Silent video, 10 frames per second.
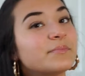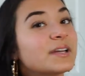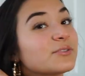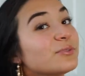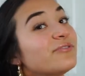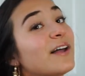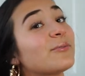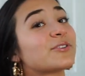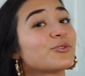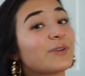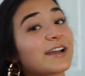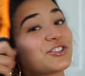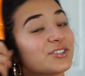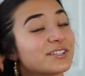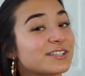because we're following
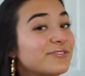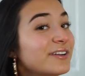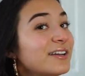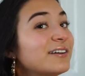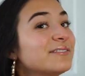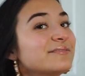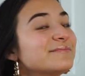directions this video.